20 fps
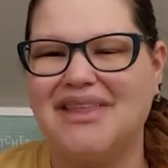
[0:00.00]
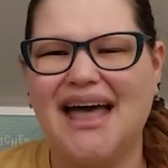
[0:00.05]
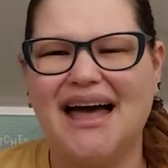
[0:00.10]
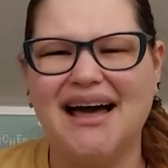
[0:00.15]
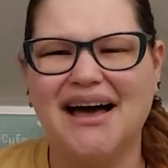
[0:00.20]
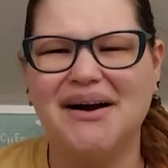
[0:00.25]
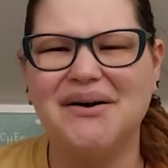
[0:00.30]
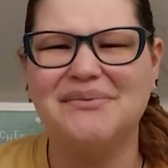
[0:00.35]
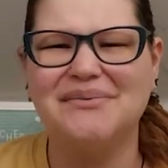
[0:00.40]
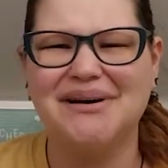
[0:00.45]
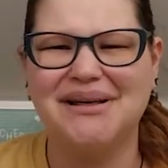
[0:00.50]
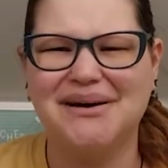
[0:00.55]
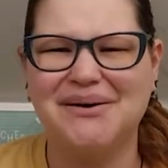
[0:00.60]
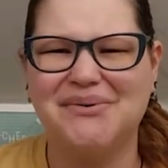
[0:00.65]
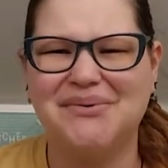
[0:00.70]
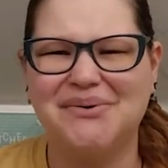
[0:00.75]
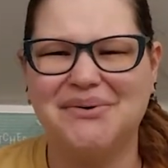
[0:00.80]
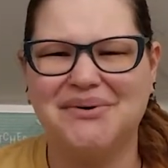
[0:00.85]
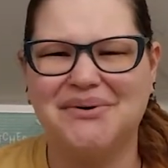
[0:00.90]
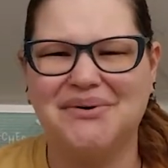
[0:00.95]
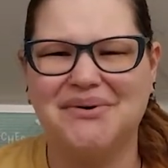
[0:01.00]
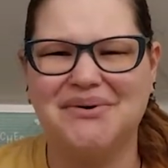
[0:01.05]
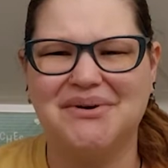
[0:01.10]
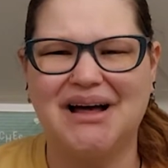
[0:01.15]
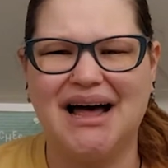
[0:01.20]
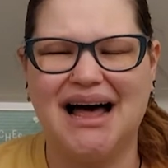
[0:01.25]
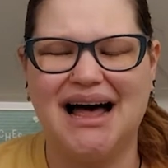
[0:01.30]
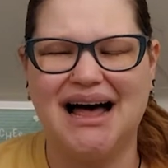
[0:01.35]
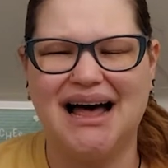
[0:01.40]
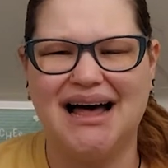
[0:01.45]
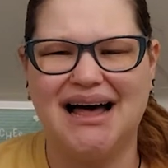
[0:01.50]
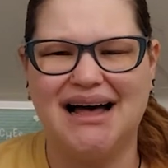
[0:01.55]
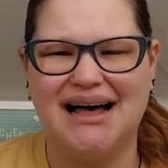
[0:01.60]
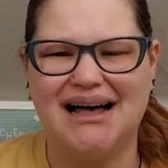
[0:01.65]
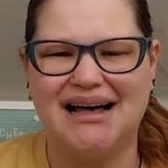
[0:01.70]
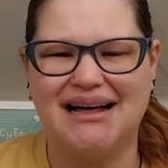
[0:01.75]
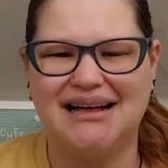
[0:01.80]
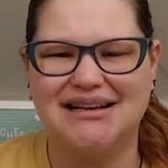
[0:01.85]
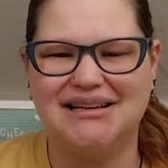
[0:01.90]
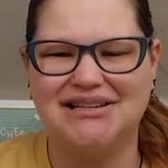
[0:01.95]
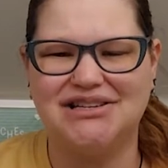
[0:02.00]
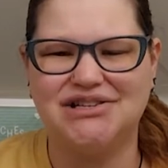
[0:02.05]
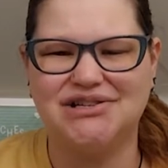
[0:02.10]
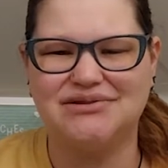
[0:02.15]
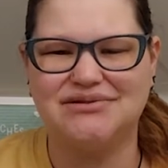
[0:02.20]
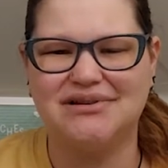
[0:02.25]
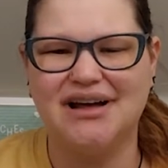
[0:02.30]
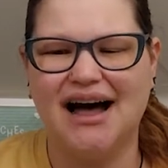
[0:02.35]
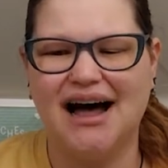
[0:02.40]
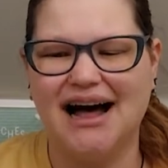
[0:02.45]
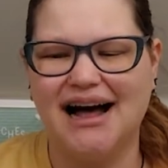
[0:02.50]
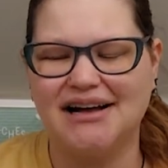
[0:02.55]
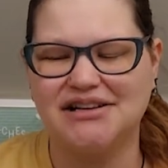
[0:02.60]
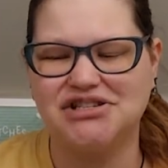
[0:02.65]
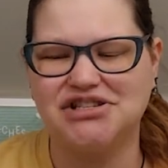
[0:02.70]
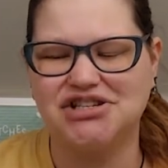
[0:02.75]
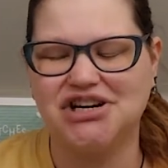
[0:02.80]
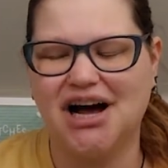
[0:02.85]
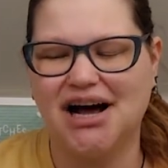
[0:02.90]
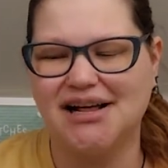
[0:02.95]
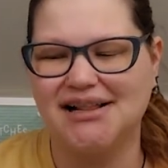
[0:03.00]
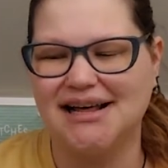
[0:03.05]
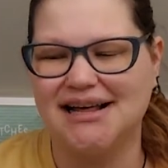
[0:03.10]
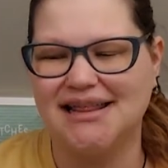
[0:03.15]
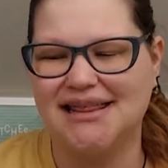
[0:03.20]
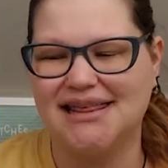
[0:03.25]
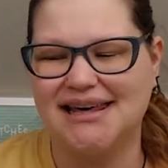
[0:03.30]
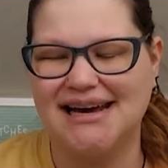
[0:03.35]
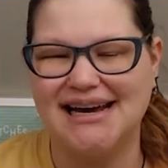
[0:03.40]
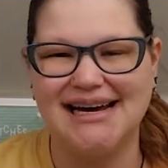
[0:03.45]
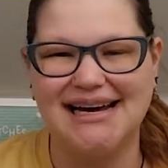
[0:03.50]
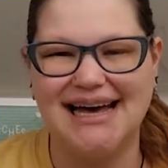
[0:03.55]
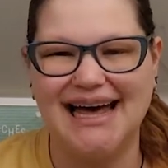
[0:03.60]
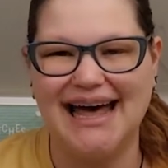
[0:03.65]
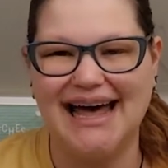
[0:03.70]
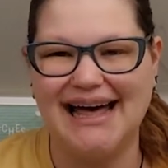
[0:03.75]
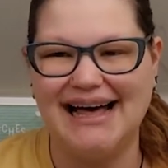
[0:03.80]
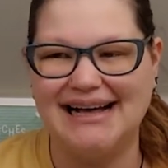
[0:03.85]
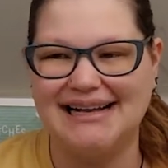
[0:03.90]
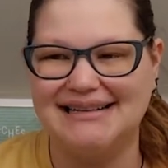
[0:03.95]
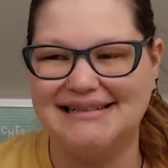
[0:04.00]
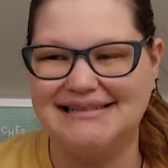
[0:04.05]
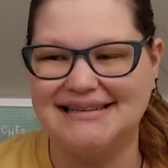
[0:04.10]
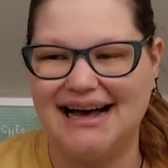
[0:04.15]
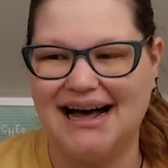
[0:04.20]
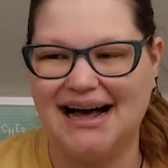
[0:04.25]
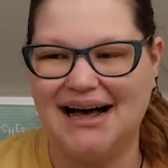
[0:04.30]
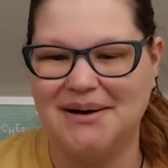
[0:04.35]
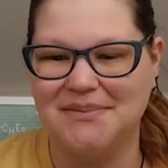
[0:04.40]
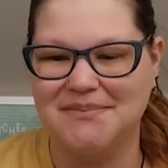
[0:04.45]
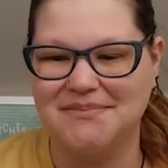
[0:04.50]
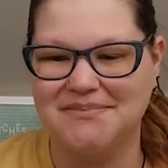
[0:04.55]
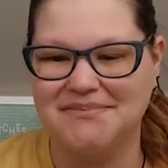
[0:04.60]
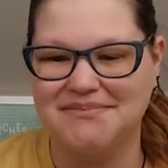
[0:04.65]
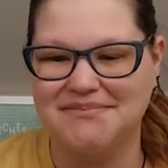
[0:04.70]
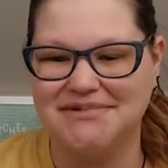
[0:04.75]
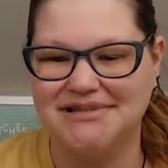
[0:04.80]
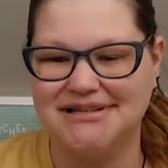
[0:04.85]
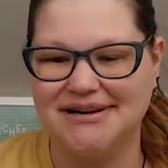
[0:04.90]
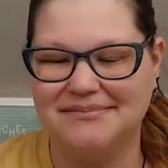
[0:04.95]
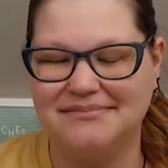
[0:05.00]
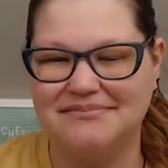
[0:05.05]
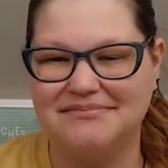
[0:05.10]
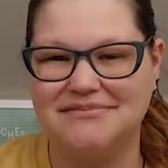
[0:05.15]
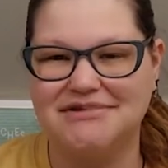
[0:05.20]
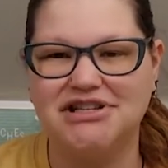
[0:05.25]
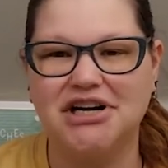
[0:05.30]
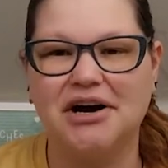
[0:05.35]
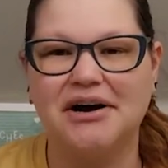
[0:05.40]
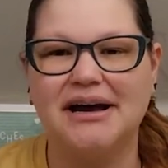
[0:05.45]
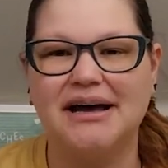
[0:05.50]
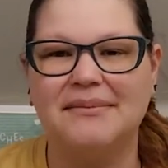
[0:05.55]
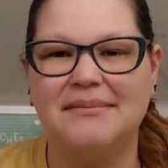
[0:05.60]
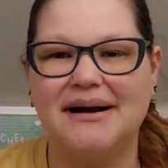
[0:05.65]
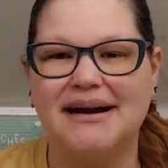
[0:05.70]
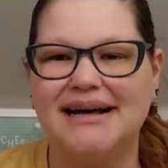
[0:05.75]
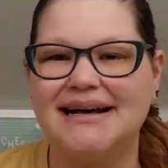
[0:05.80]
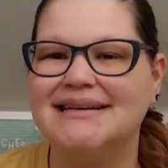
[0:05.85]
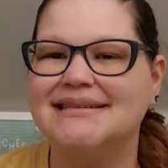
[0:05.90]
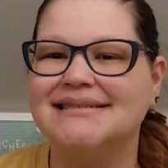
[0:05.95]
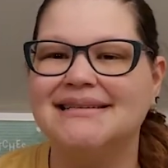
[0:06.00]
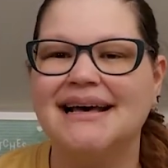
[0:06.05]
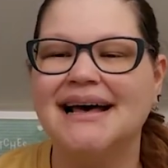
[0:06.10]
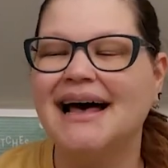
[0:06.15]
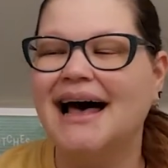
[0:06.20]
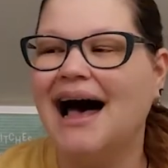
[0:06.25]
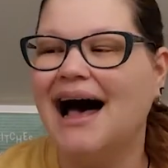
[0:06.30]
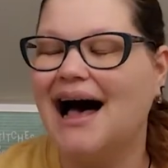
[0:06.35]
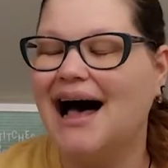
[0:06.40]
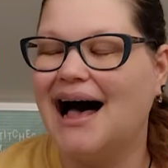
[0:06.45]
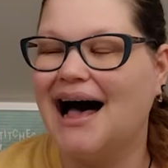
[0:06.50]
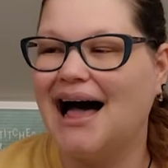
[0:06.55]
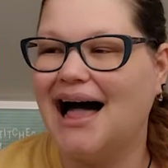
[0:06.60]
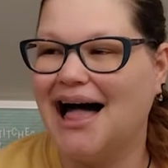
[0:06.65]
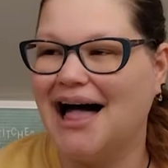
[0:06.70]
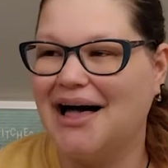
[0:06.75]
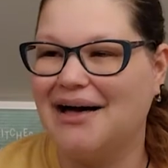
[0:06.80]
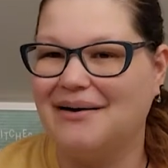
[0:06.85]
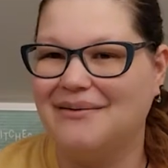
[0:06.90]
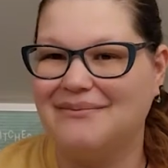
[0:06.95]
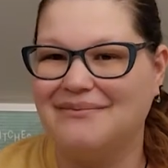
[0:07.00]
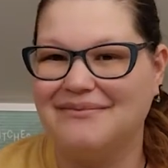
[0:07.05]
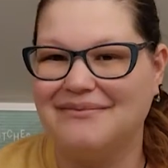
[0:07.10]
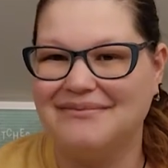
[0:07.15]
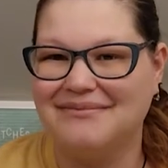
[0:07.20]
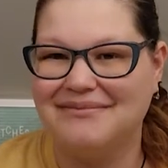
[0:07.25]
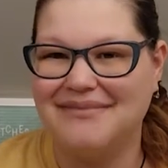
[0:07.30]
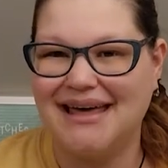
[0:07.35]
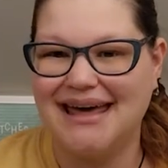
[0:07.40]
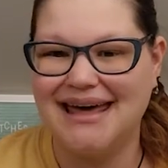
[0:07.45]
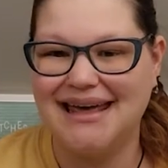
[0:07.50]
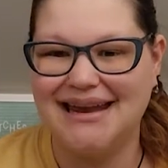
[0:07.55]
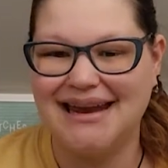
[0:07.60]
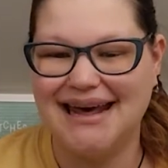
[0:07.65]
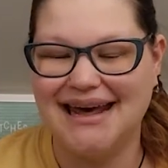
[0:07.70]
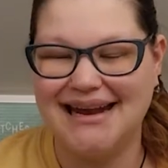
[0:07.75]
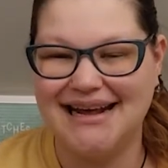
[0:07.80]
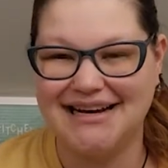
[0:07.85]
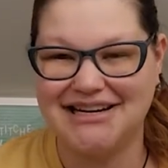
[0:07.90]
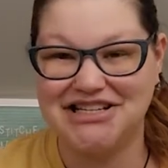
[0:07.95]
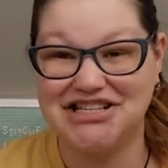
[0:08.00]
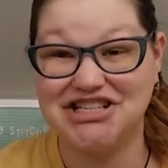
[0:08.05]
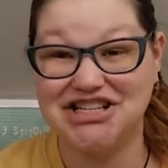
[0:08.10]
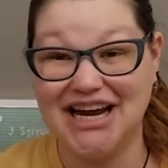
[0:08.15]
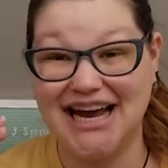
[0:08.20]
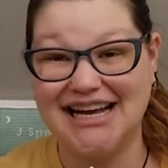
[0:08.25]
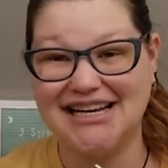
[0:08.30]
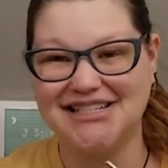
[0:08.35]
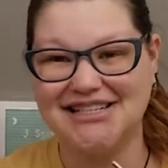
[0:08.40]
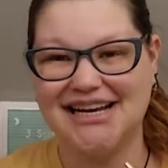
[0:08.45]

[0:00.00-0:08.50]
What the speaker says: got a really cool hot chocolate thing and some Target monies in exchange.